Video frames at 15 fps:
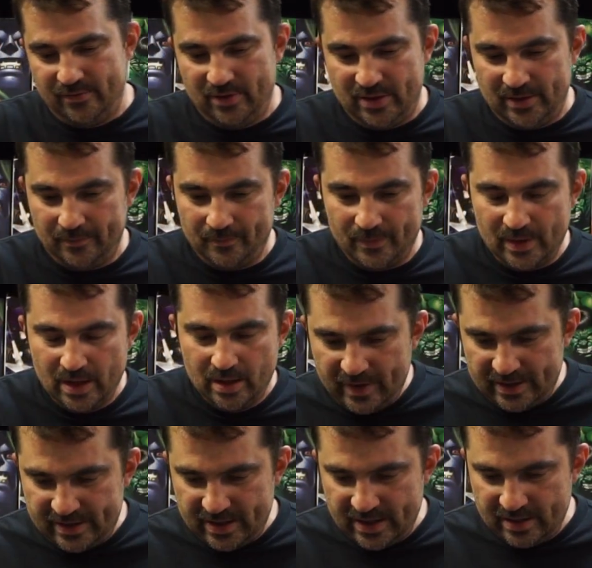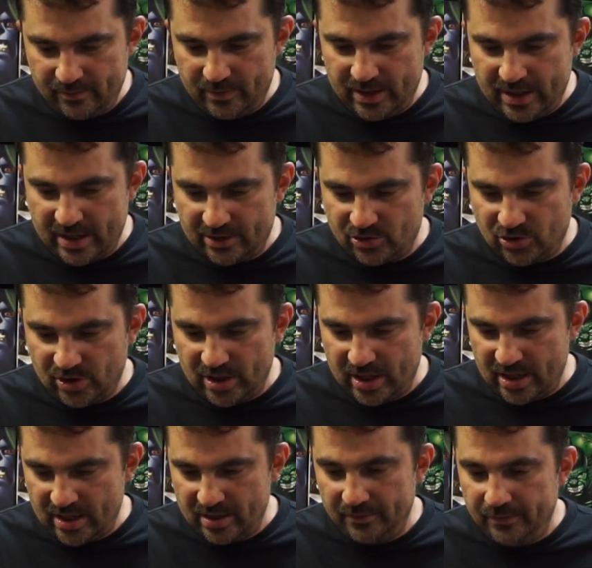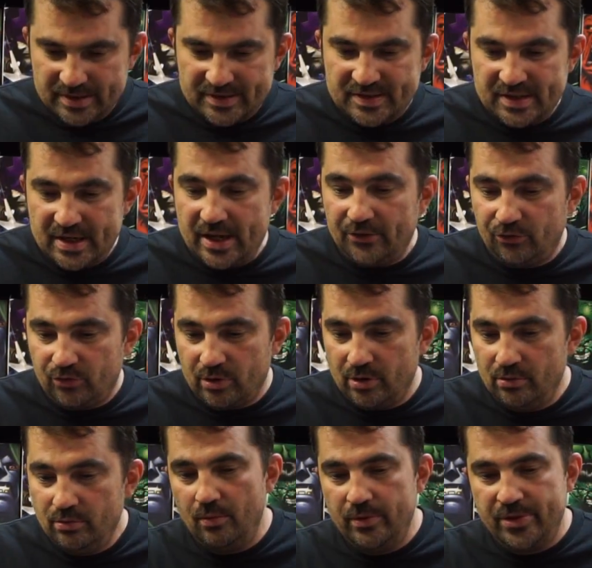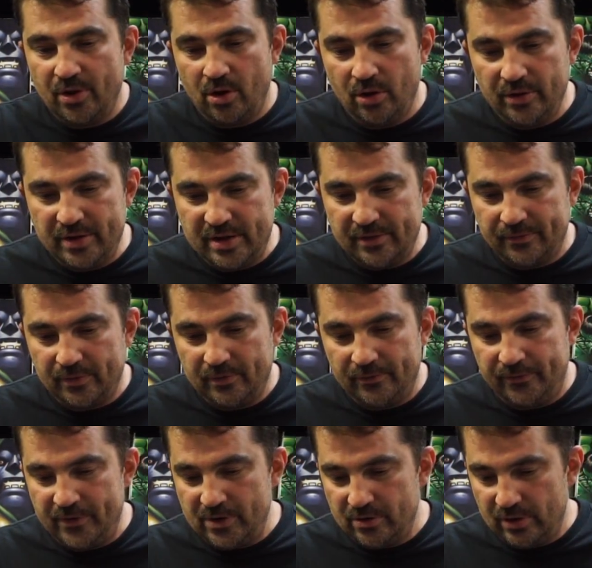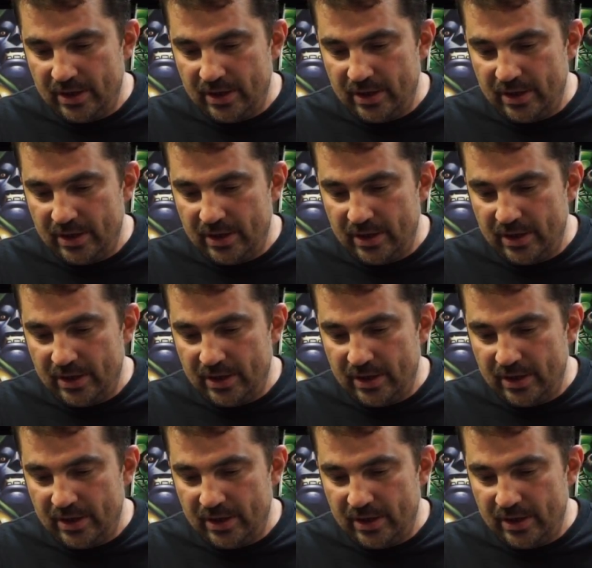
everything. But at the end, we actually have Sinestro with all the different fear